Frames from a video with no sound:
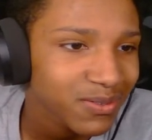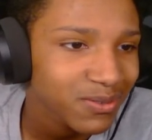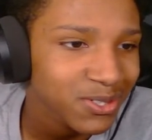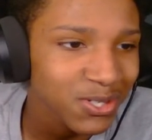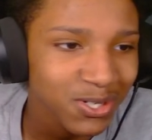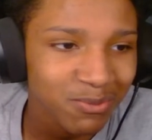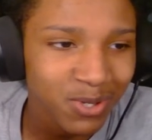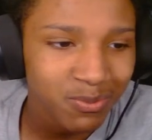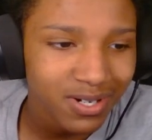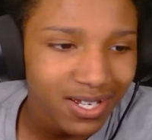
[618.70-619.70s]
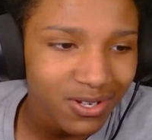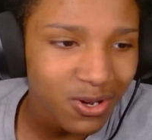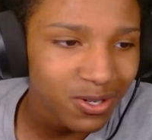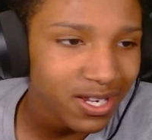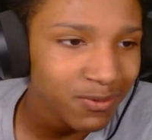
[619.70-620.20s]
What's good, bro? I
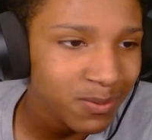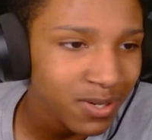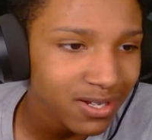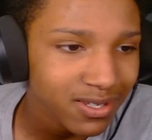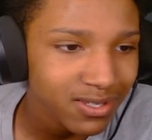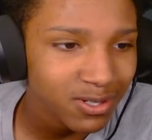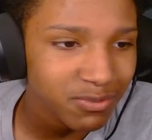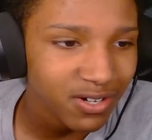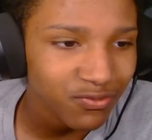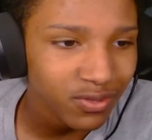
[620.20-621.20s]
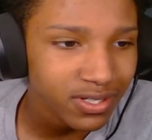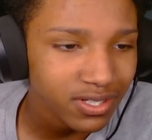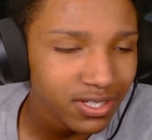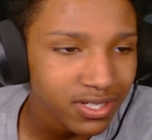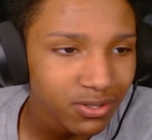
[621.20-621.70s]
call everybody on my friends
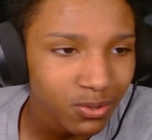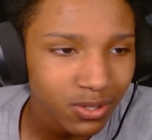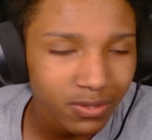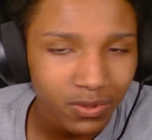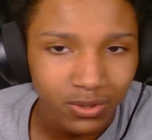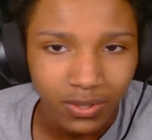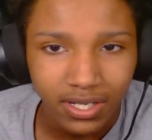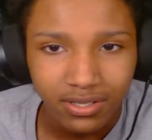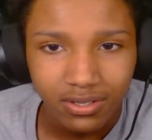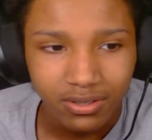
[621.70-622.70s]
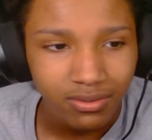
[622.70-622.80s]
list, and you're the only one who answered.